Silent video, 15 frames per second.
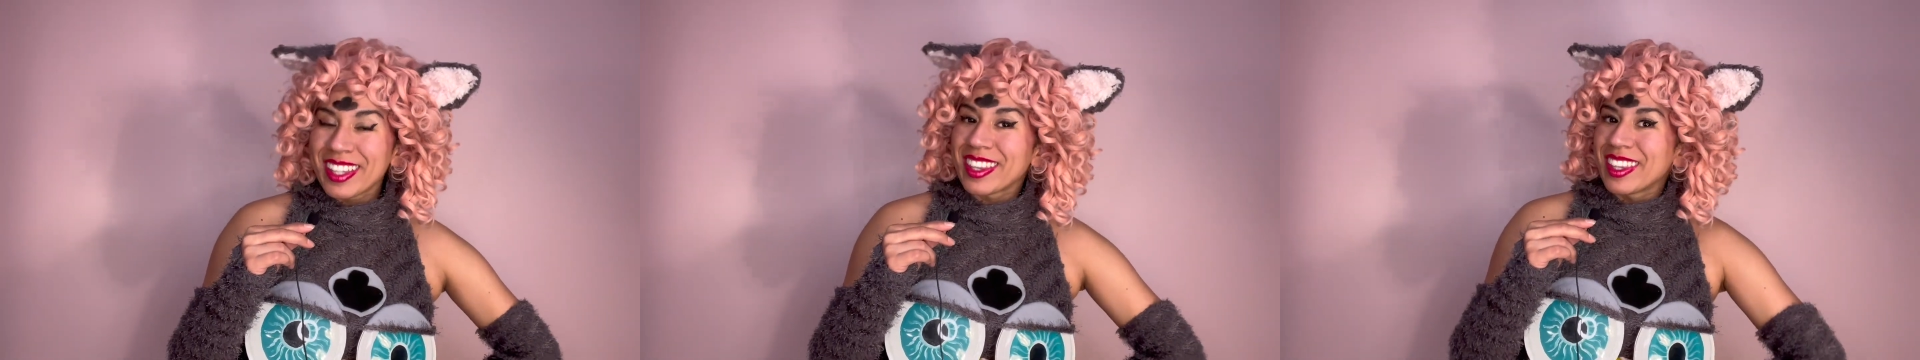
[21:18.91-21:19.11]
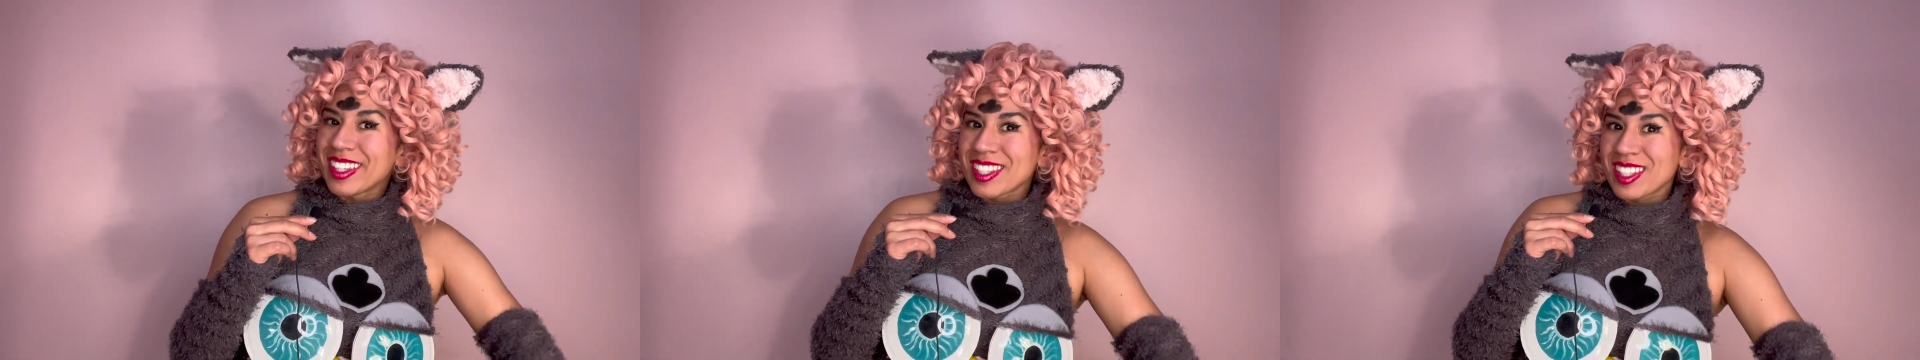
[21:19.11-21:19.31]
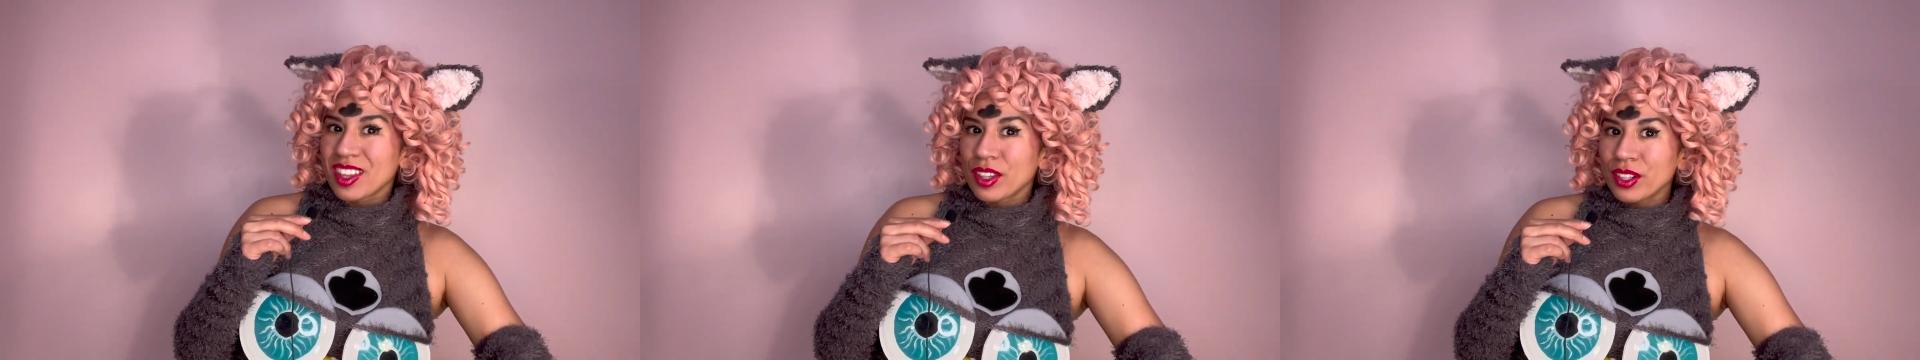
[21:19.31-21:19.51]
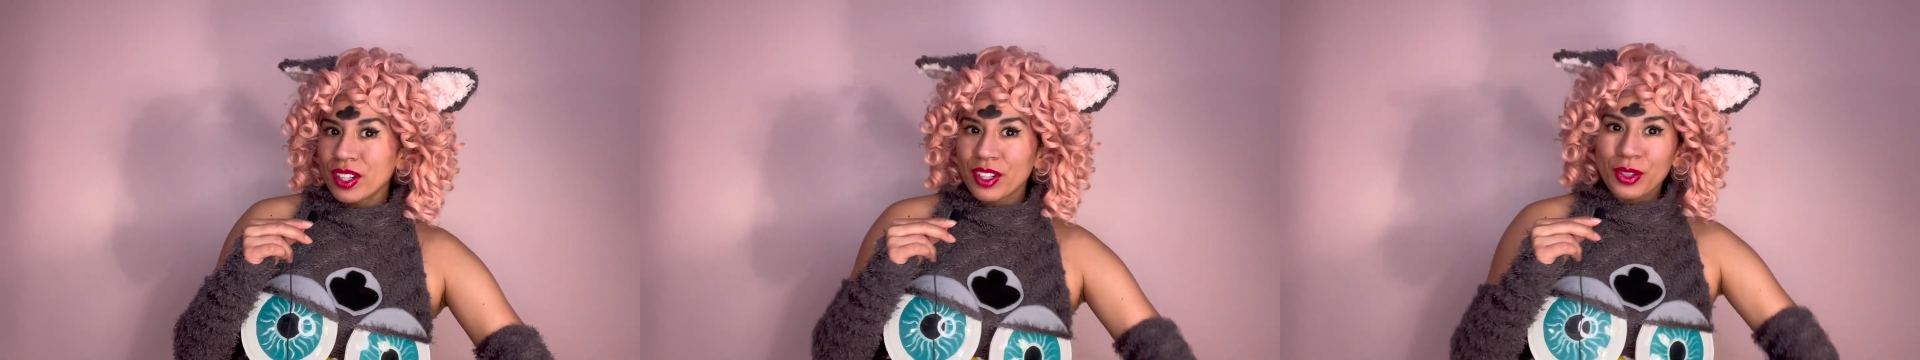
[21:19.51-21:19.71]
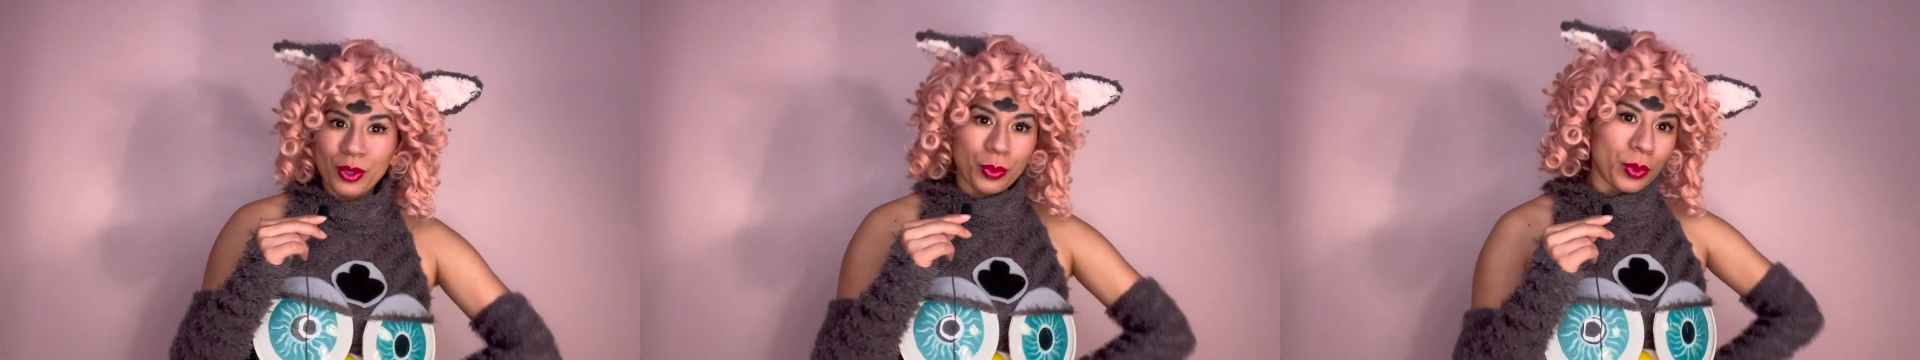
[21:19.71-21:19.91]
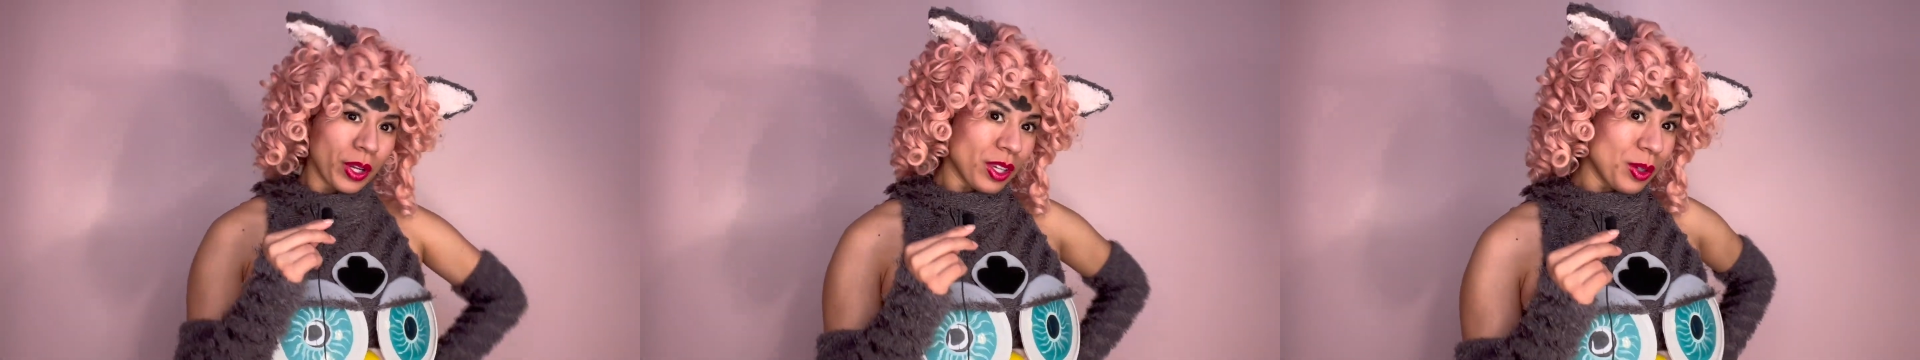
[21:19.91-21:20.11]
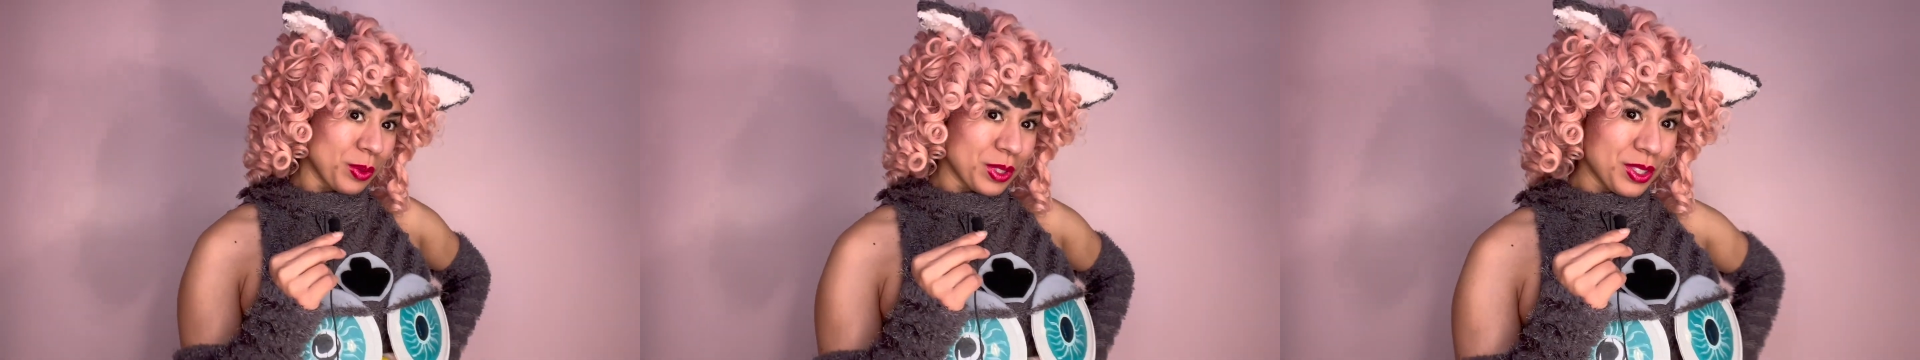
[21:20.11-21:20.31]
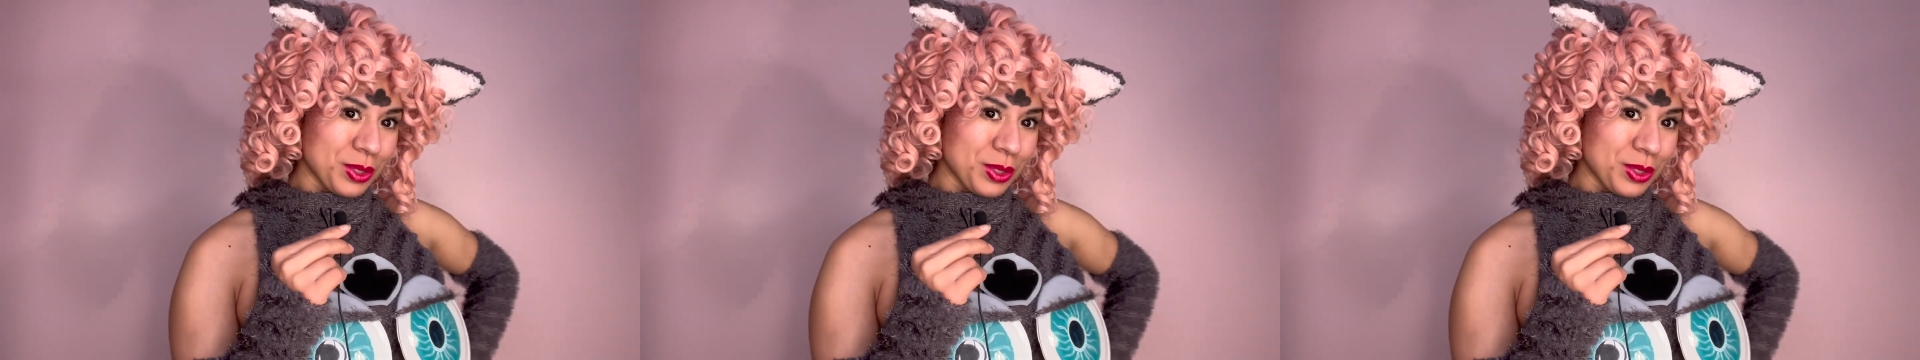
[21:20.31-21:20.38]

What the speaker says: this look or what you would do